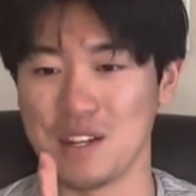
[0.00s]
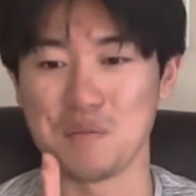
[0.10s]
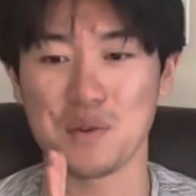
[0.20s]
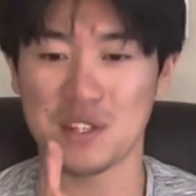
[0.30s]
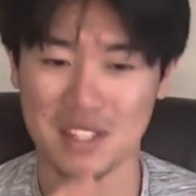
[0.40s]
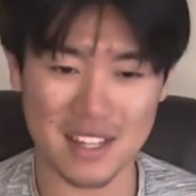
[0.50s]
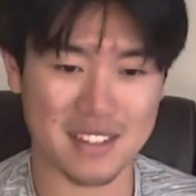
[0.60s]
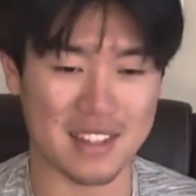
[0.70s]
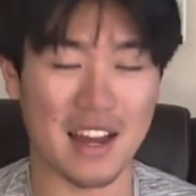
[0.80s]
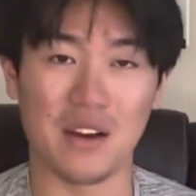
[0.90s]
Number
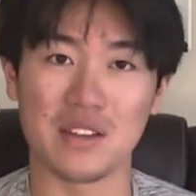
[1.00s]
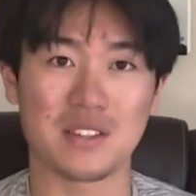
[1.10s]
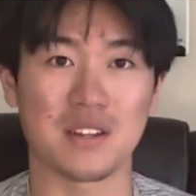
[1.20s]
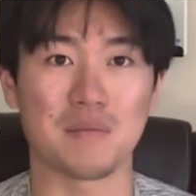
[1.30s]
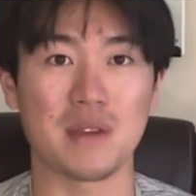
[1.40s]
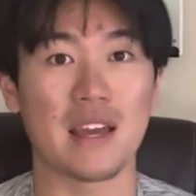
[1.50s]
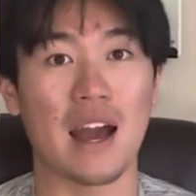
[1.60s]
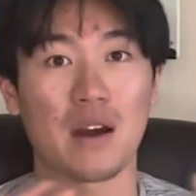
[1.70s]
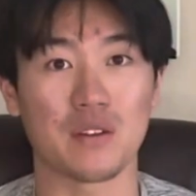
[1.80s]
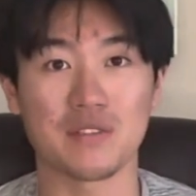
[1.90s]
6 now is gonna be
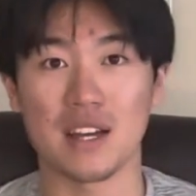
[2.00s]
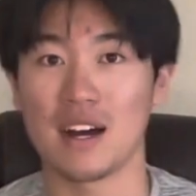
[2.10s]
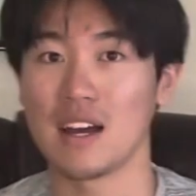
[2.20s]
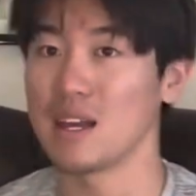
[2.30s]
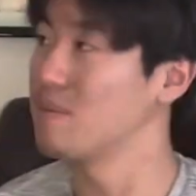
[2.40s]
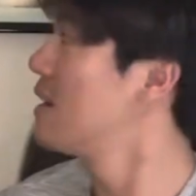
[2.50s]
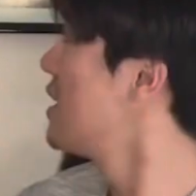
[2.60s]
Out of Time